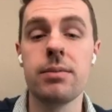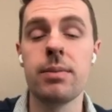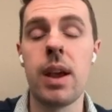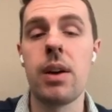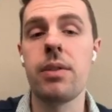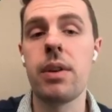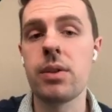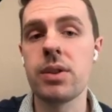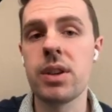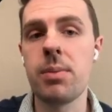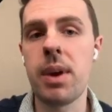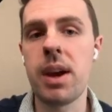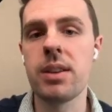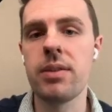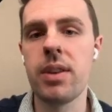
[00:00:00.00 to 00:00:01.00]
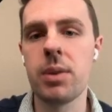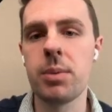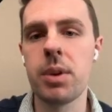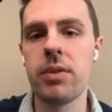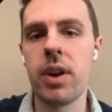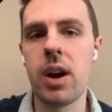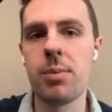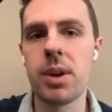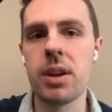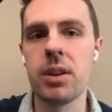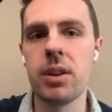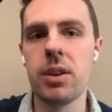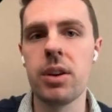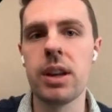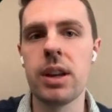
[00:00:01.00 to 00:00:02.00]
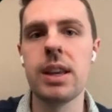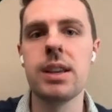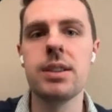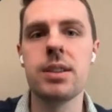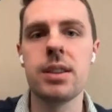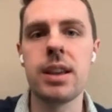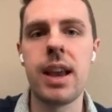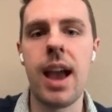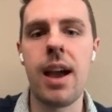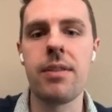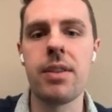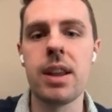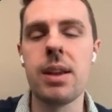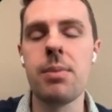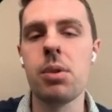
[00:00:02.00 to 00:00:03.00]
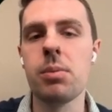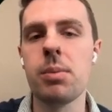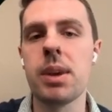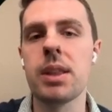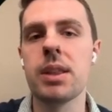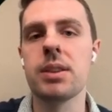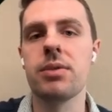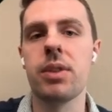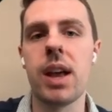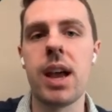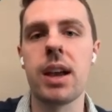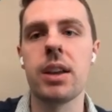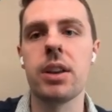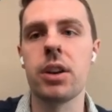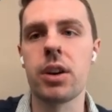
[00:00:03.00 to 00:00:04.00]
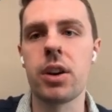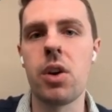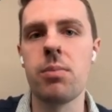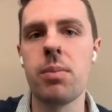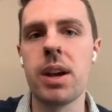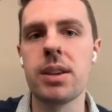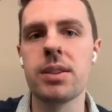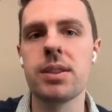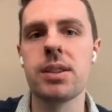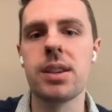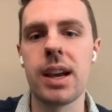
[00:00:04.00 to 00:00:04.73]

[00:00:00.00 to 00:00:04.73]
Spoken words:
Now, if I was in my development environment, you could easily have it implement this flag in your code base,